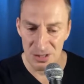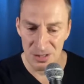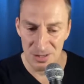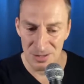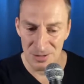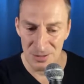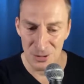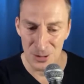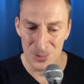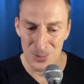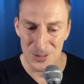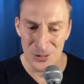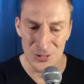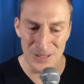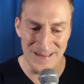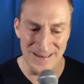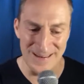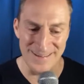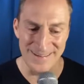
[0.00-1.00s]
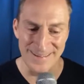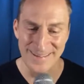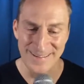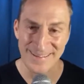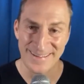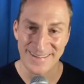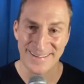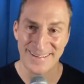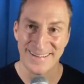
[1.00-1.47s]
in the garbage can.
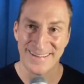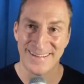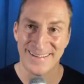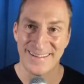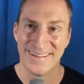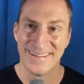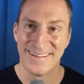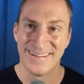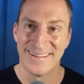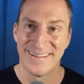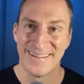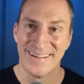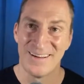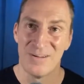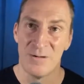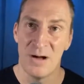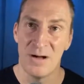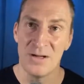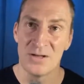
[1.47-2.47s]
Well,